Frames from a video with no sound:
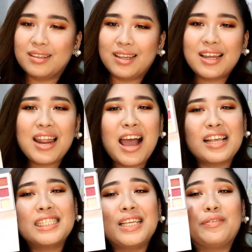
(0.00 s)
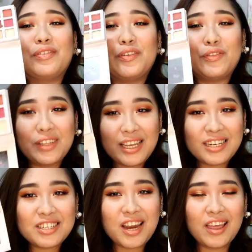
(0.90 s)
has
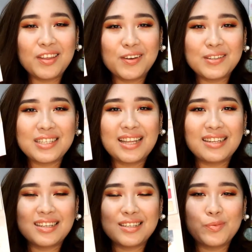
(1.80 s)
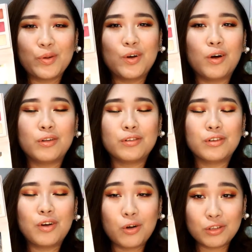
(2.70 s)
15 shadows, and this will
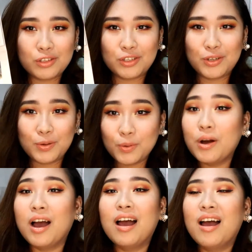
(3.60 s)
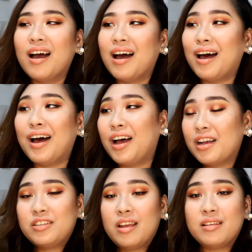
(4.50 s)
cost you
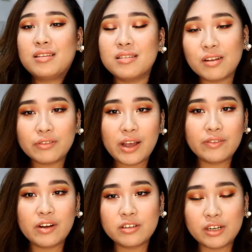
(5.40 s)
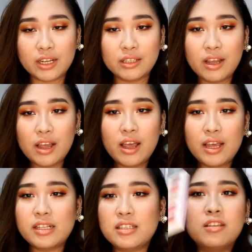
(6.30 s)
just 500.
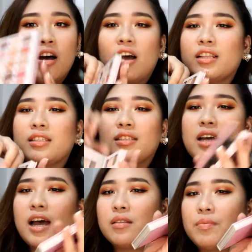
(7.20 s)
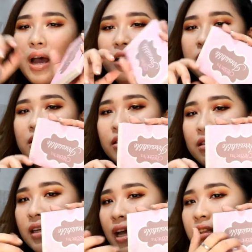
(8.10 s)
It's not that bad,
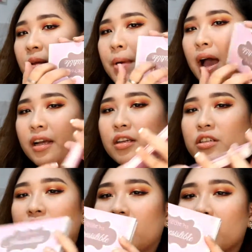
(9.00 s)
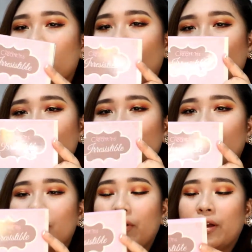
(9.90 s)
seriously. And the packaging is
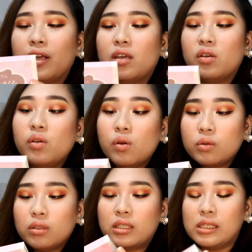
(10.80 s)
also very cute